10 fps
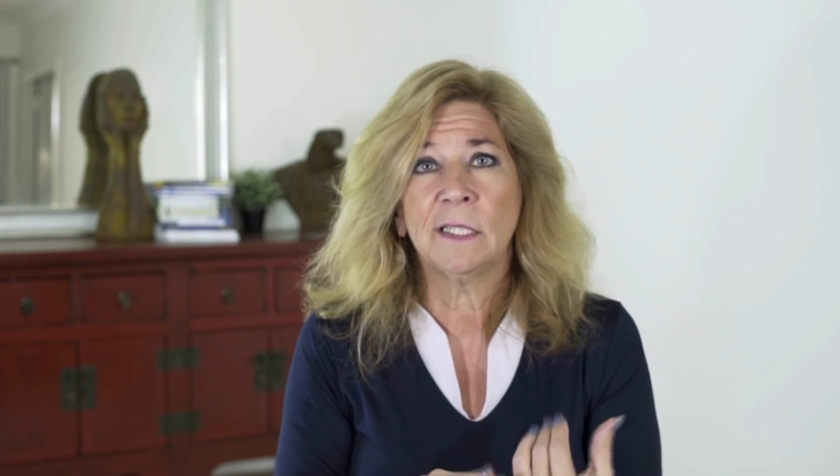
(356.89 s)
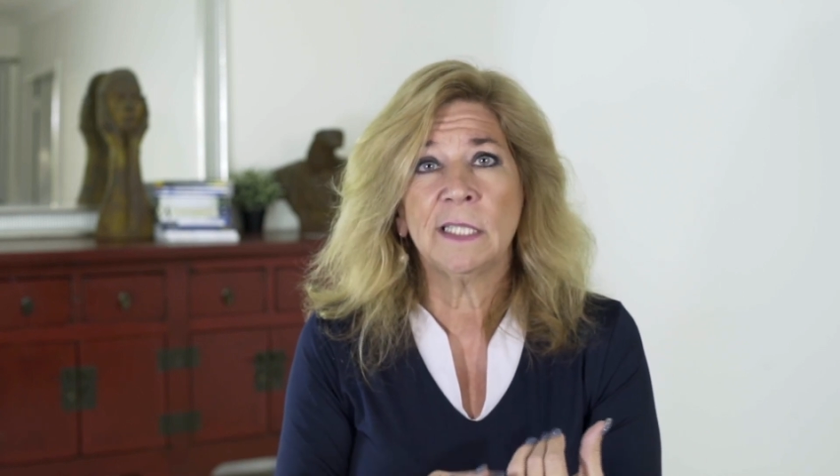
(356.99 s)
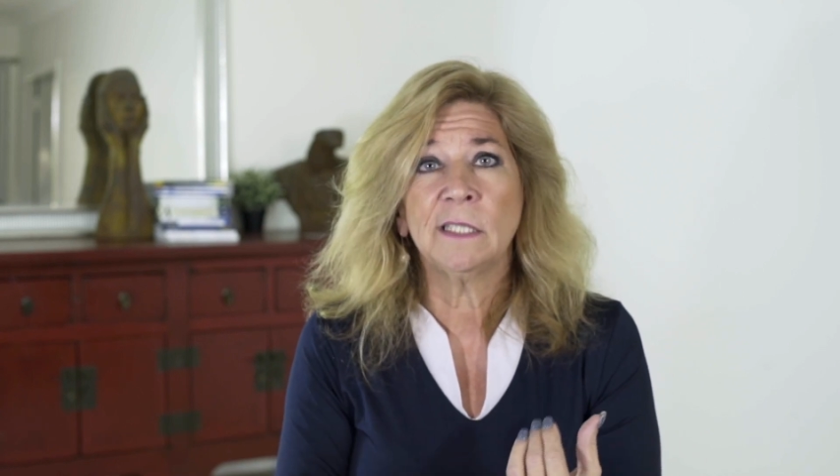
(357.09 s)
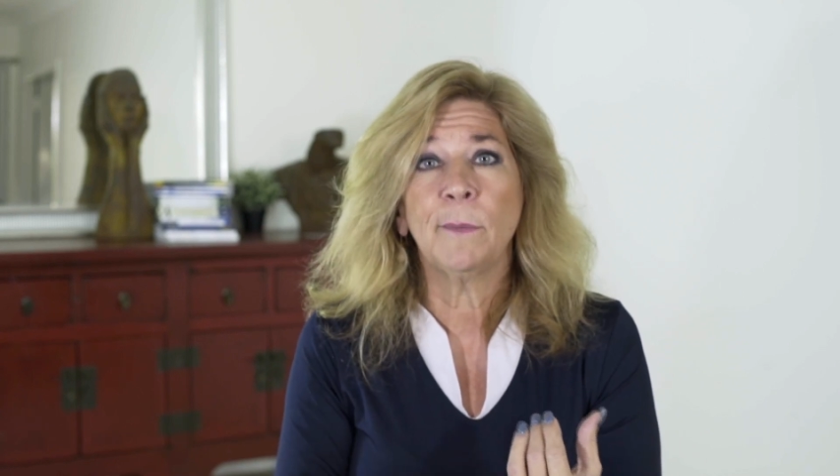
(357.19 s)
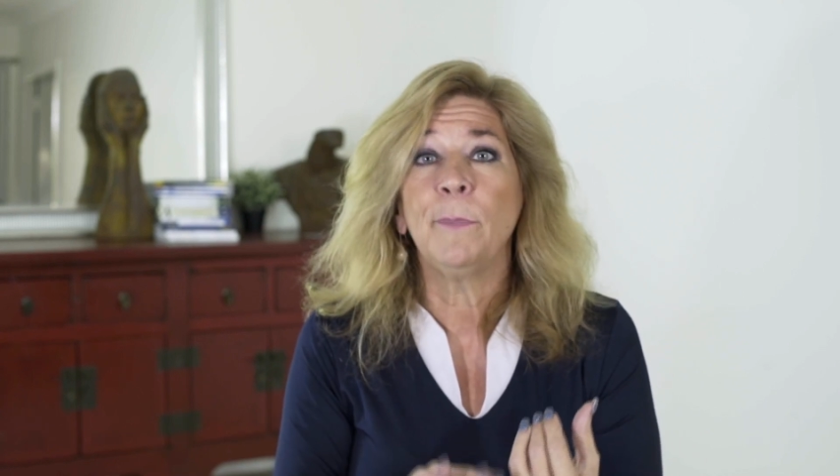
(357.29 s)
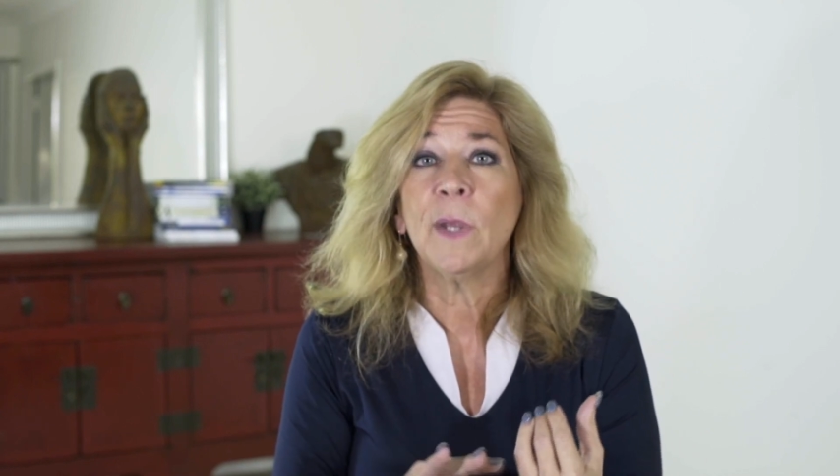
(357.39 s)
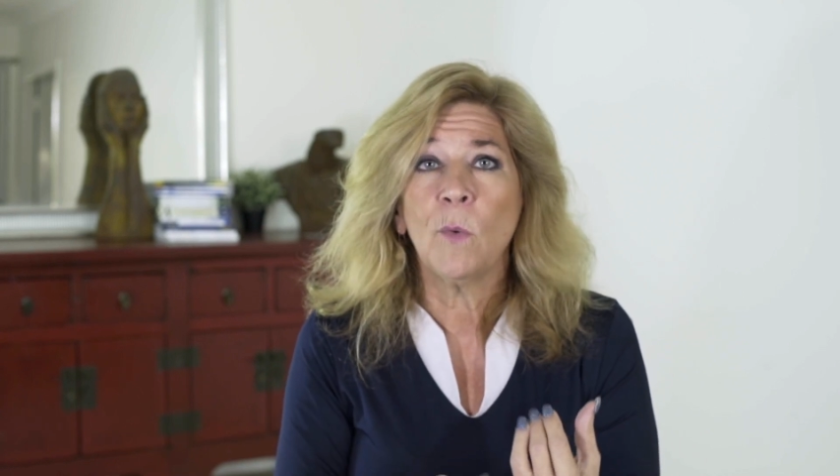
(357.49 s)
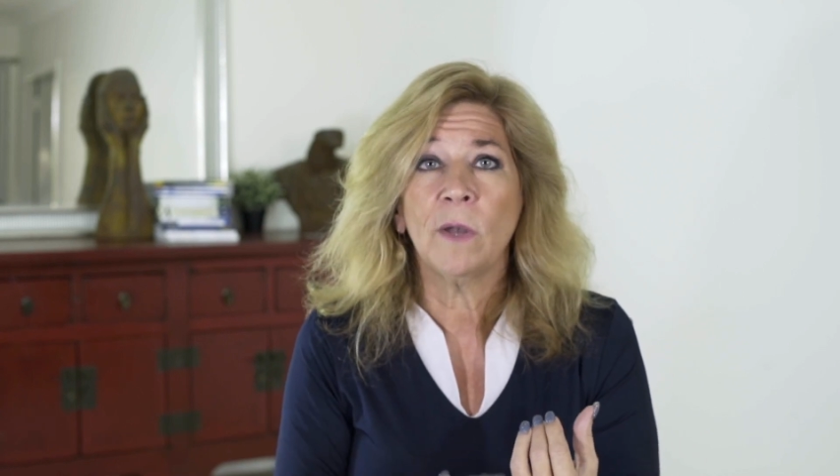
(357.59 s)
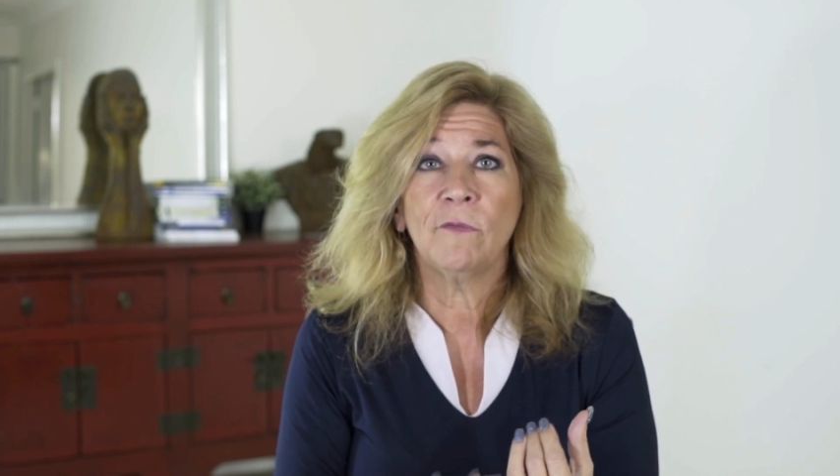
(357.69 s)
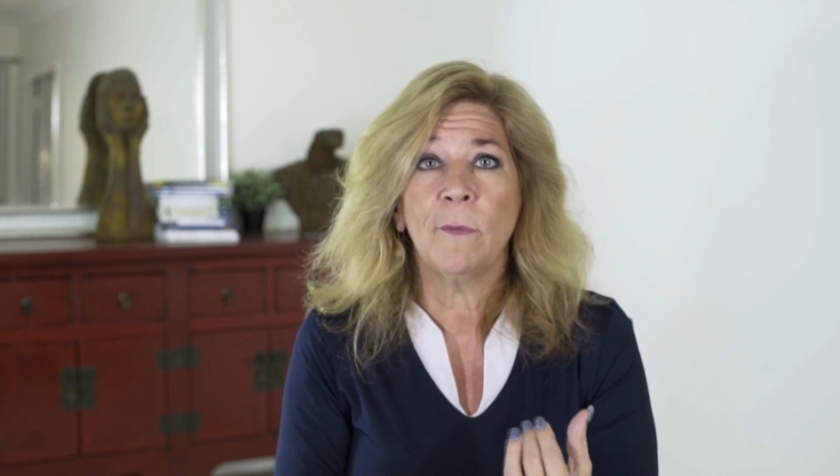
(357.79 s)
This is a big
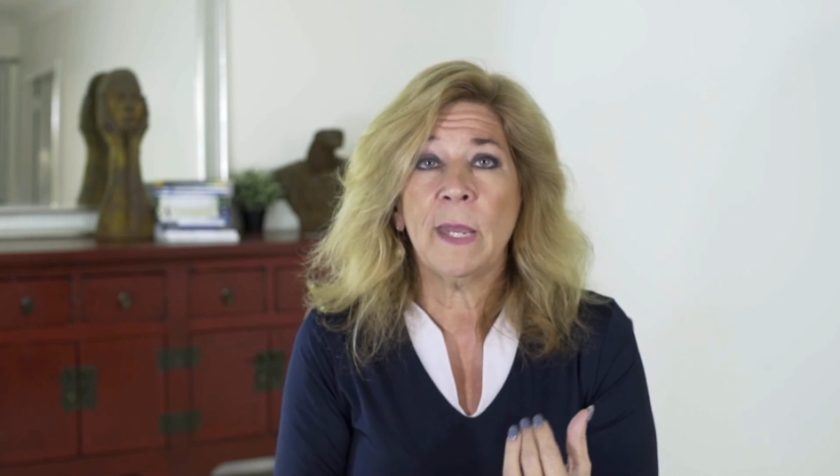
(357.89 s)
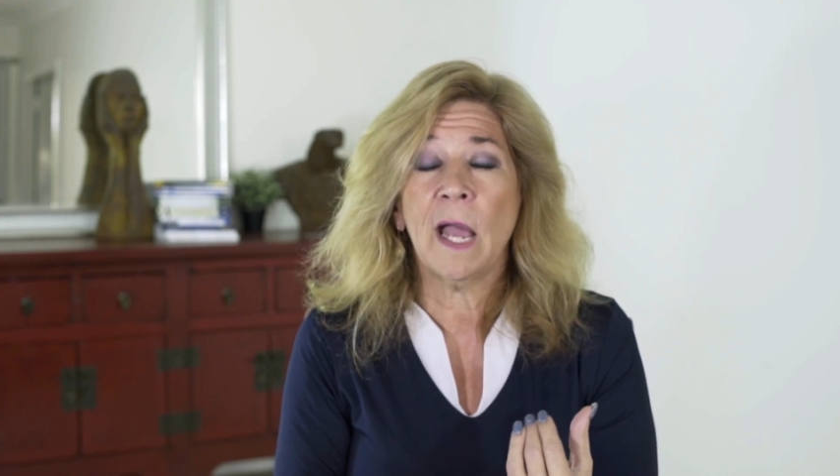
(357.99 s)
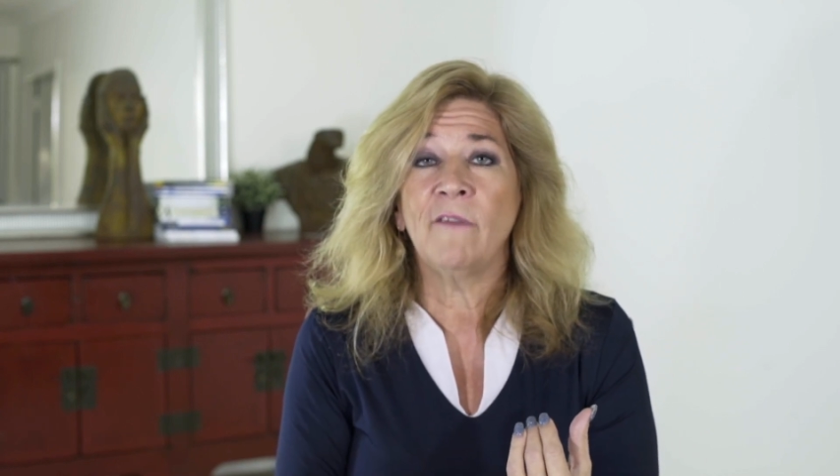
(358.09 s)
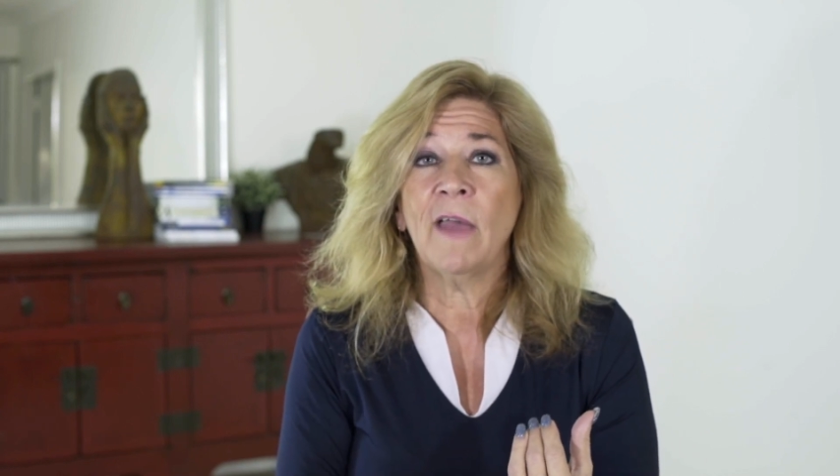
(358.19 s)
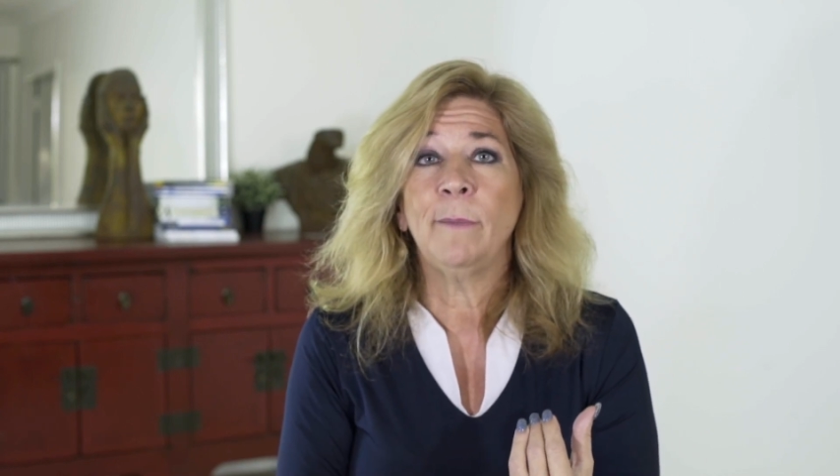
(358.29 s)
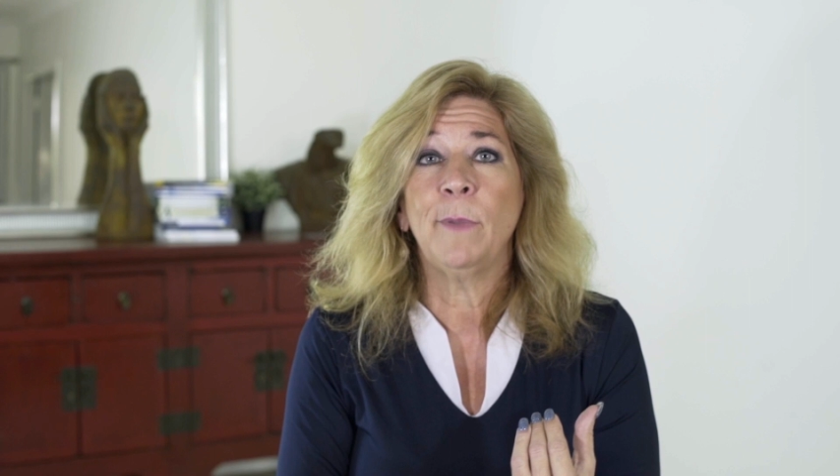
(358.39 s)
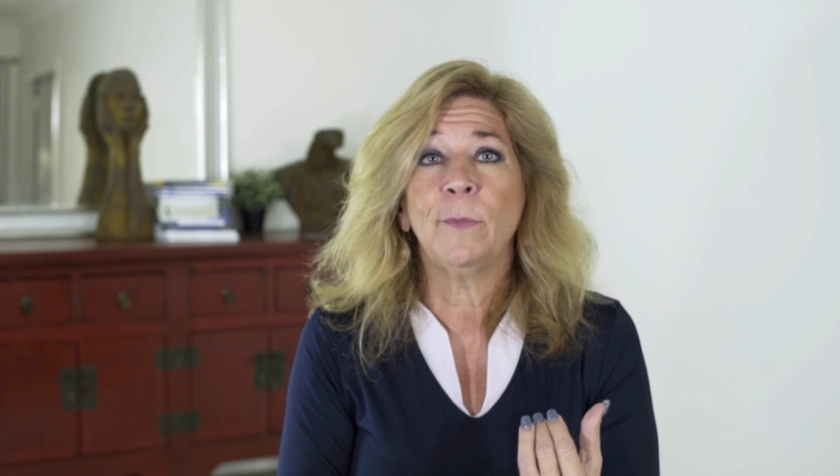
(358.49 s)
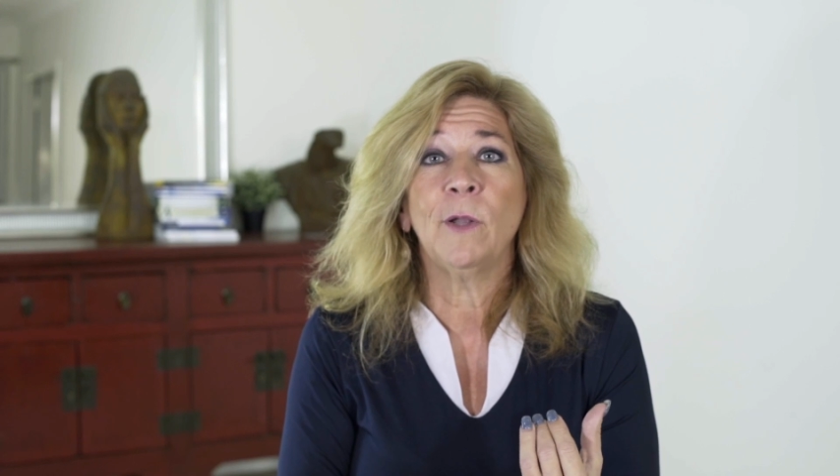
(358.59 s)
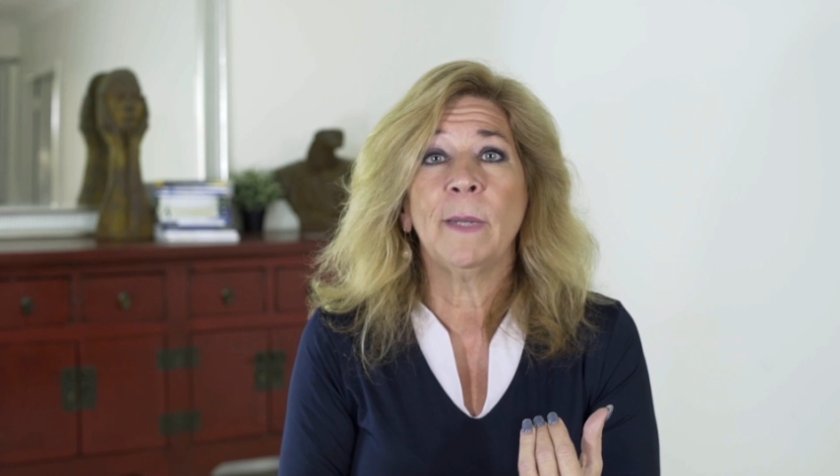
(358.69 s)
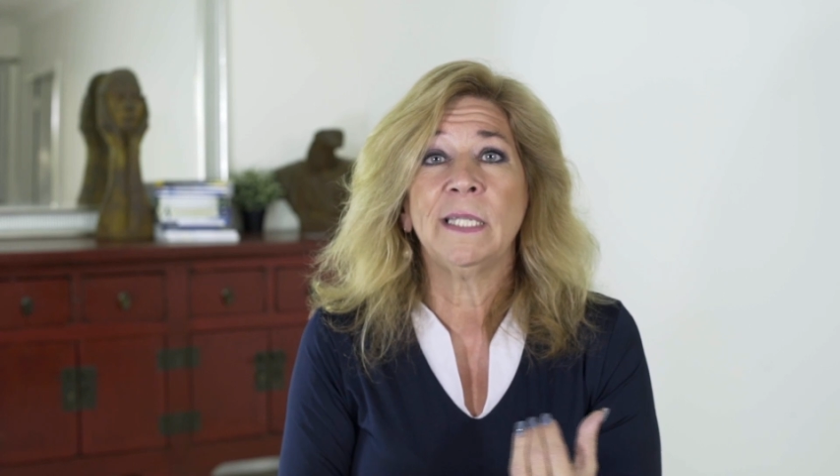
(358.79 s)
one for me. I've had people on